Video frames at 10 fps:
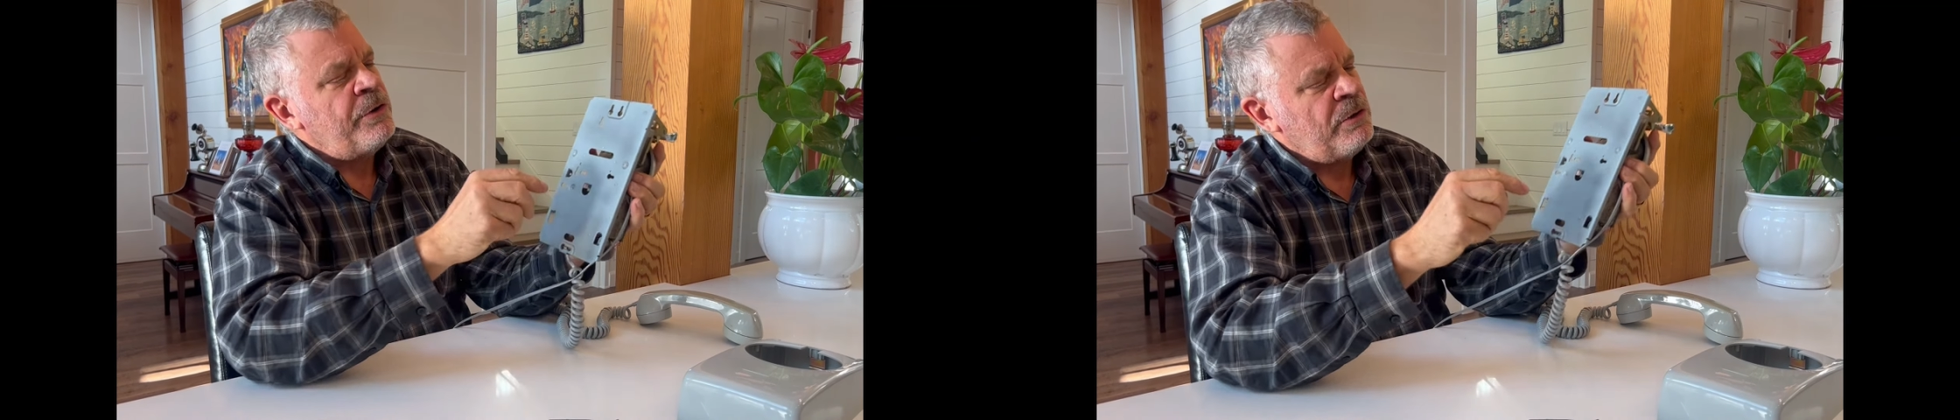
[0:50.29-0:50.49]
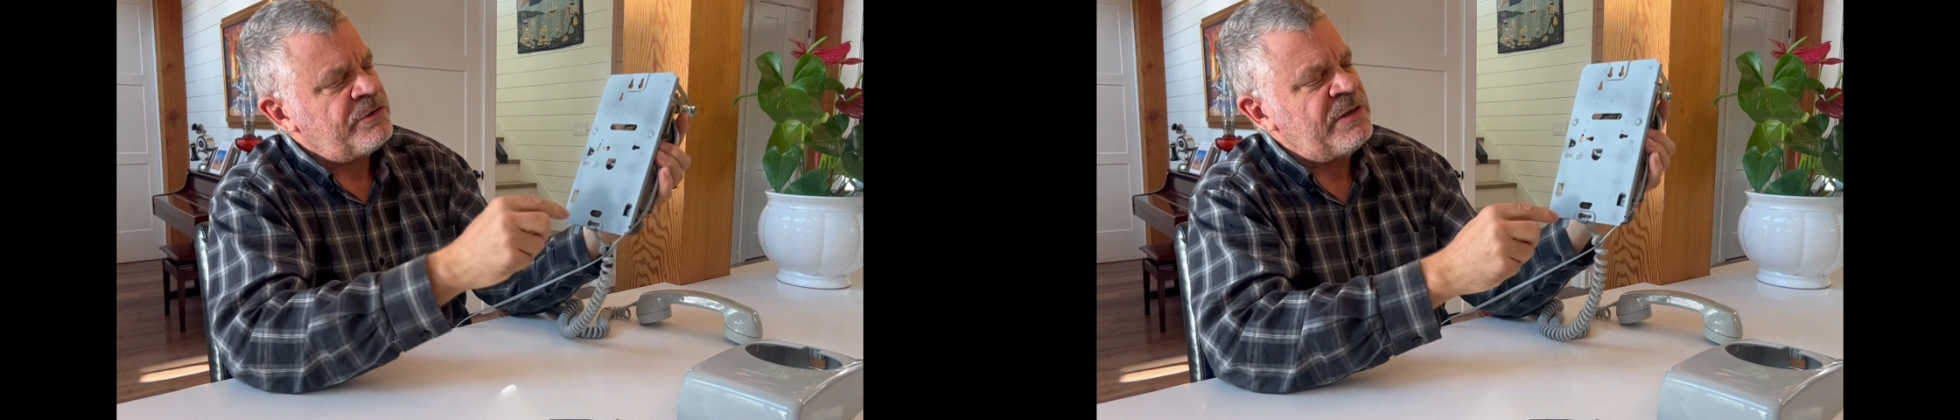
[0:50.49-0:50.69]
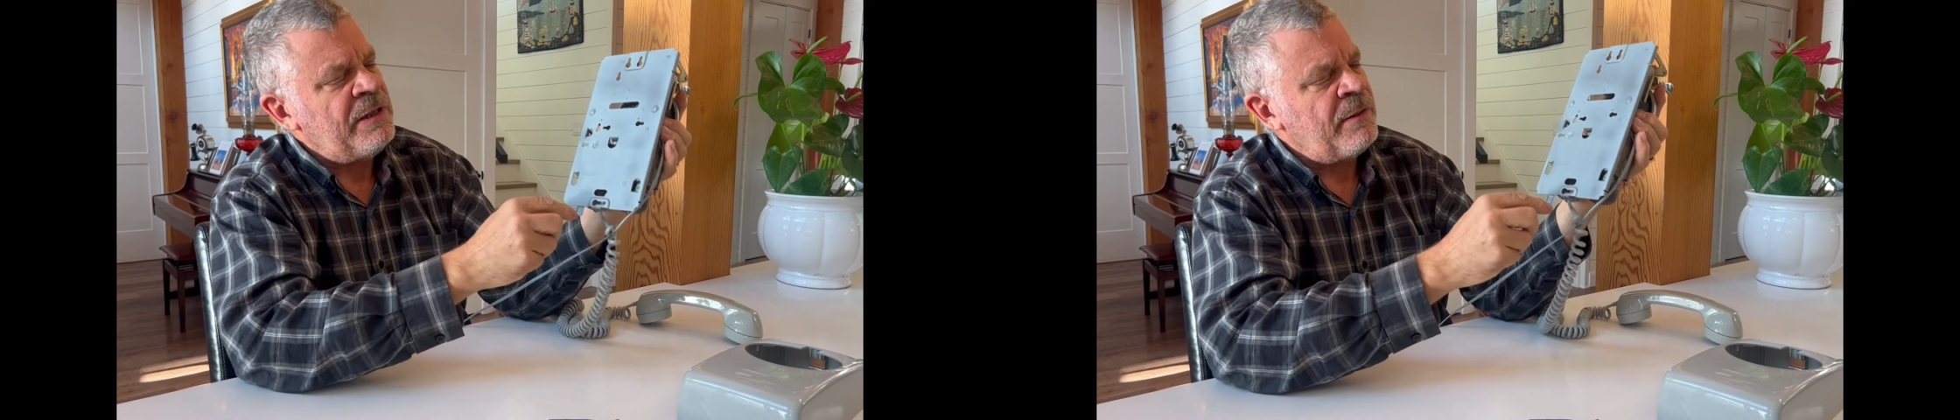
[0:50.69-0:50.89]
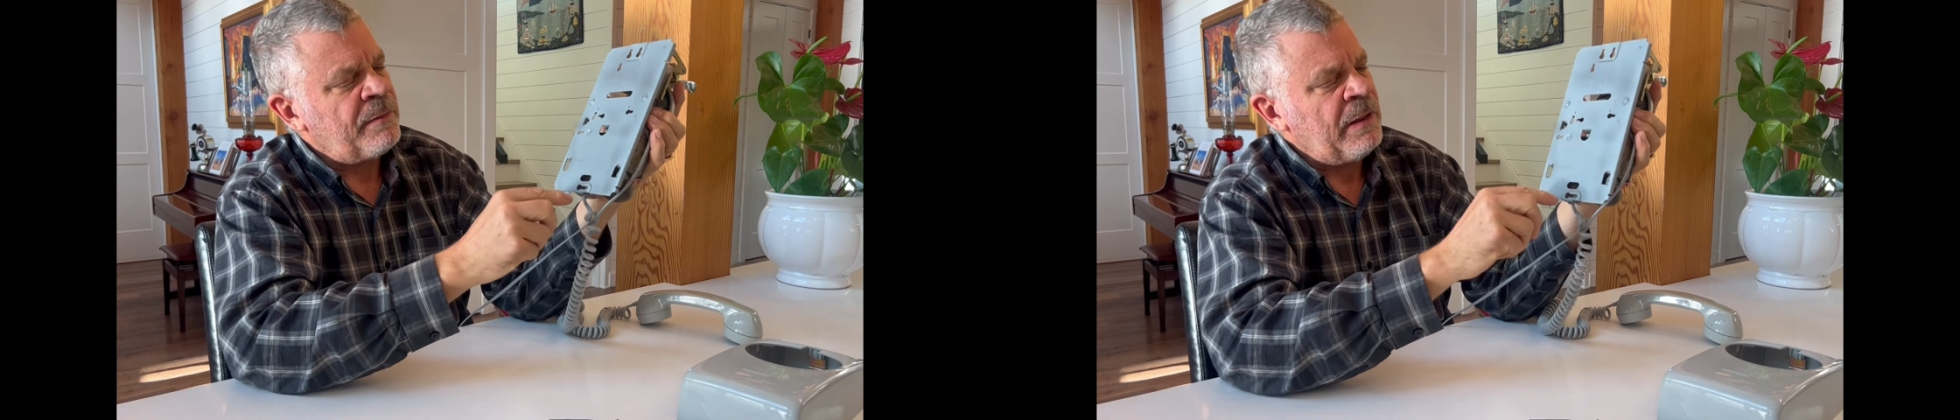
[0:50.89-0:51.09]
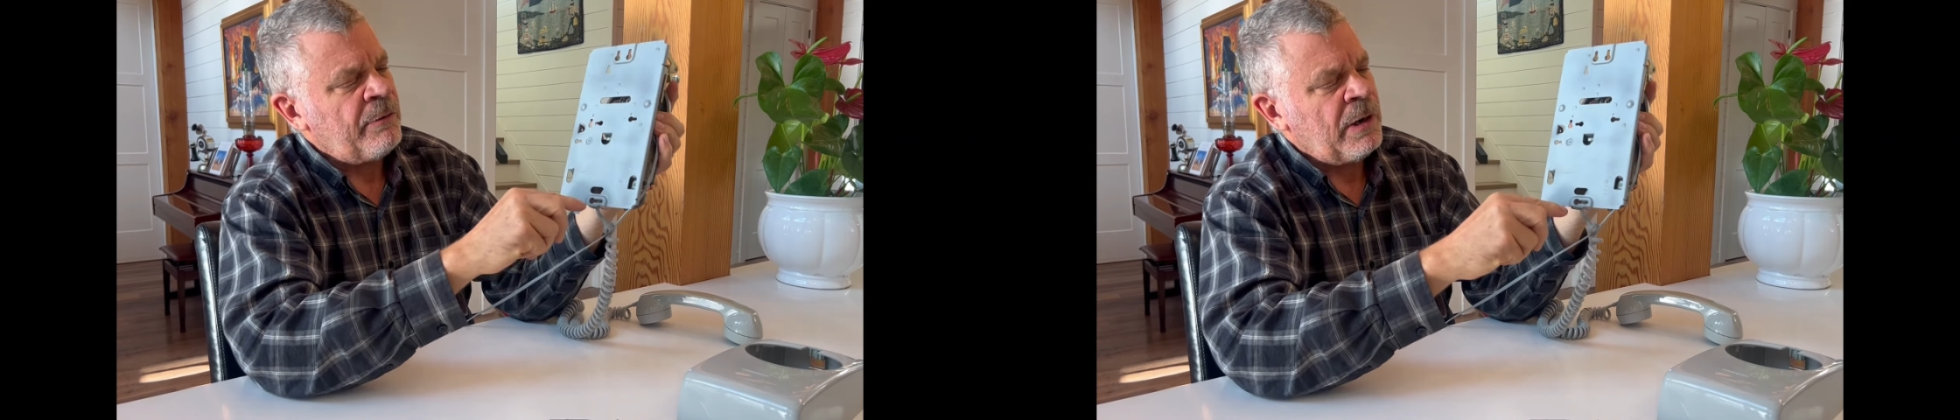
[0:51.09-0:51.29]
you'll see that
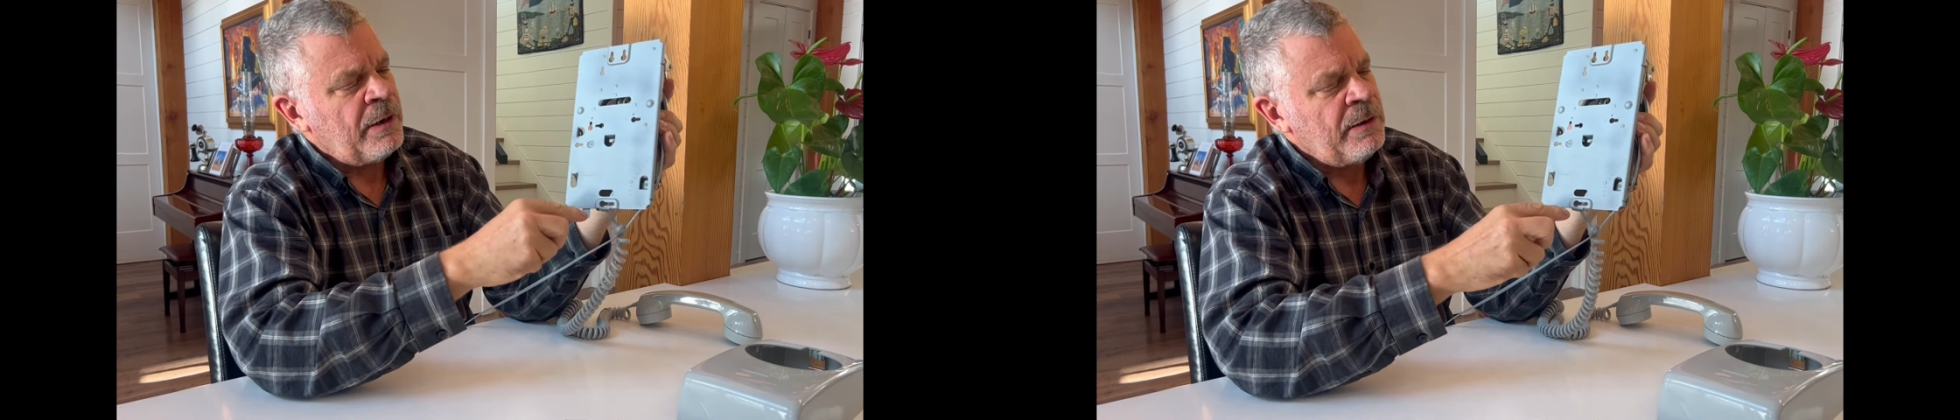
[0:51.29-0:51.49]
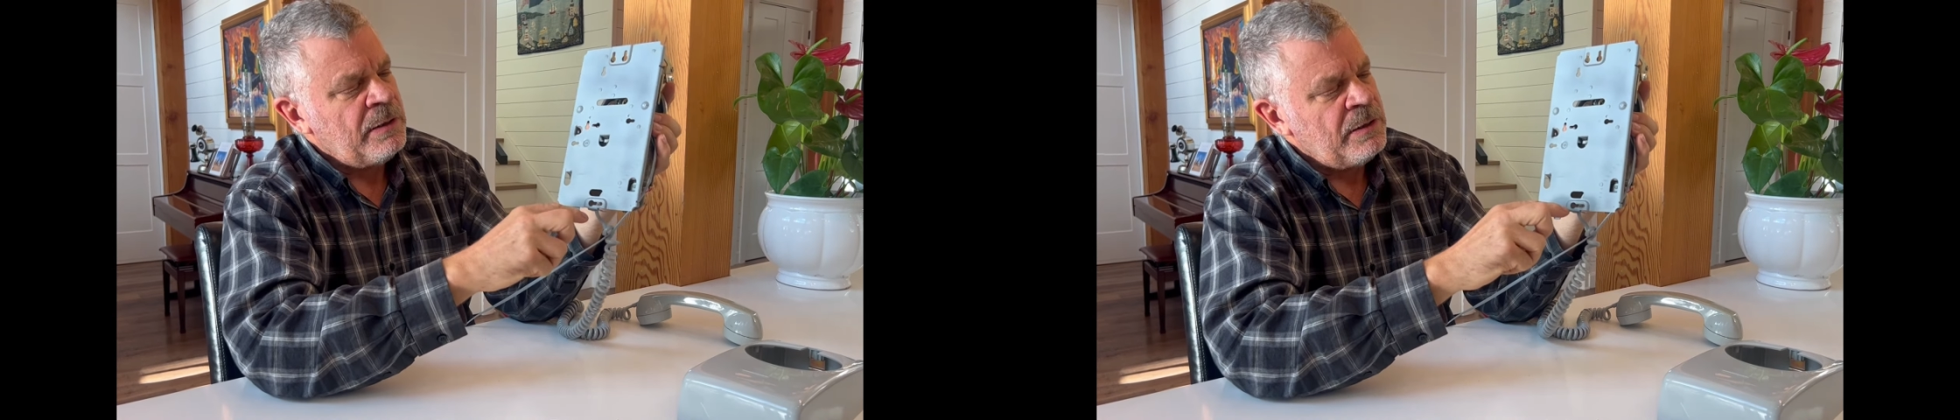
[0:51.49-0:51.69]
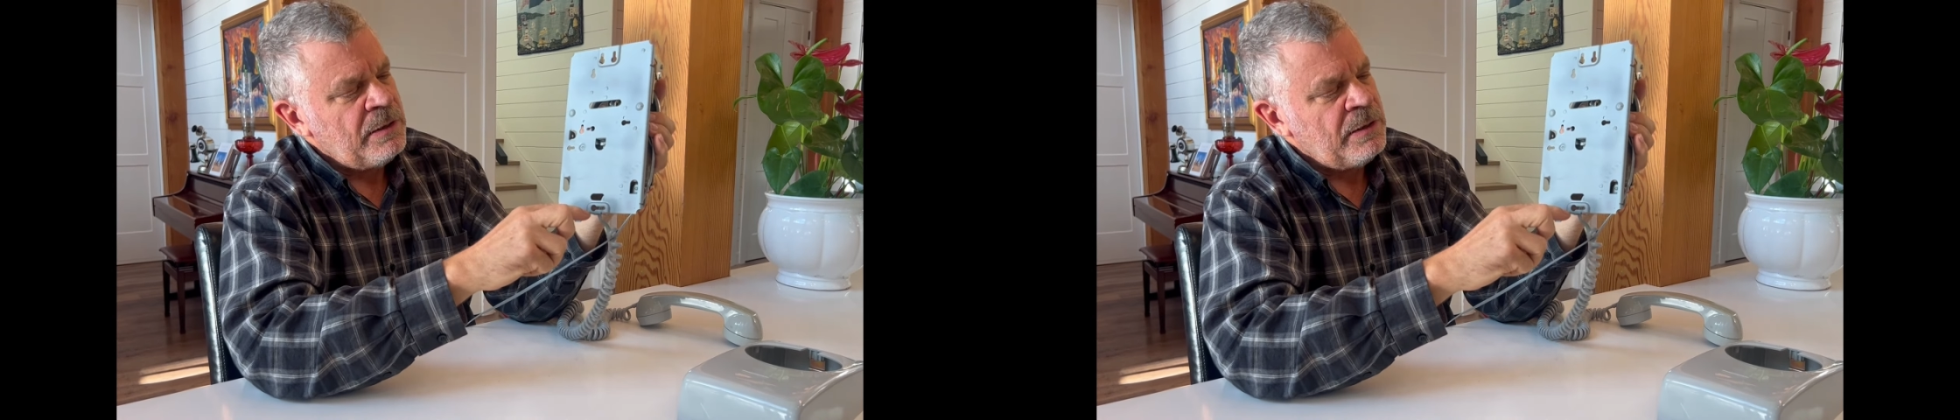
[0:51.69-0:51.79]
there are